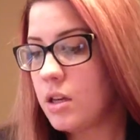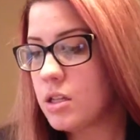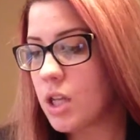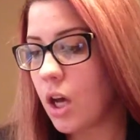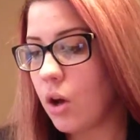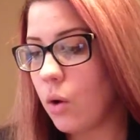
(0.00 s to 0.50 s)

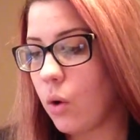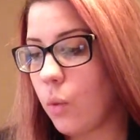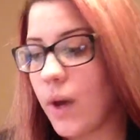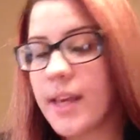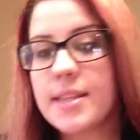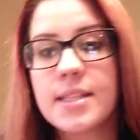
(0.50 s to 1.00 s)
So
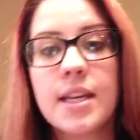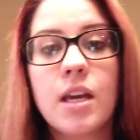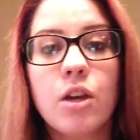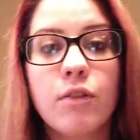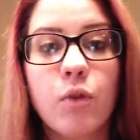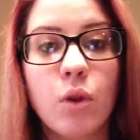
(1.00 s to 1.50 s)
ways to
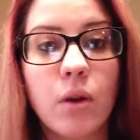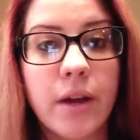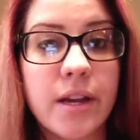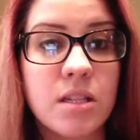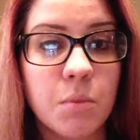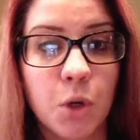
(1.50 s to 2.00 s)
get your 4 loyal
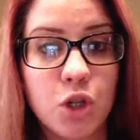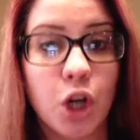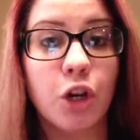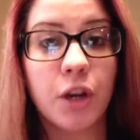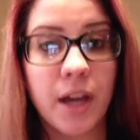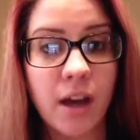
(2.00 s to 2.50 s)
customers are
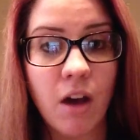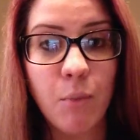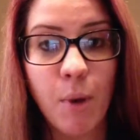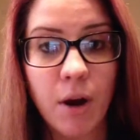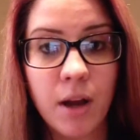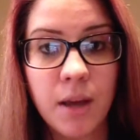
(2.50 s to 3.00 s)
your
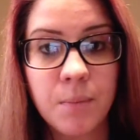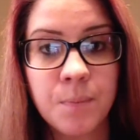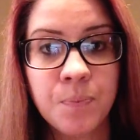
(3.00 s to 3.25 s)
kickoff party,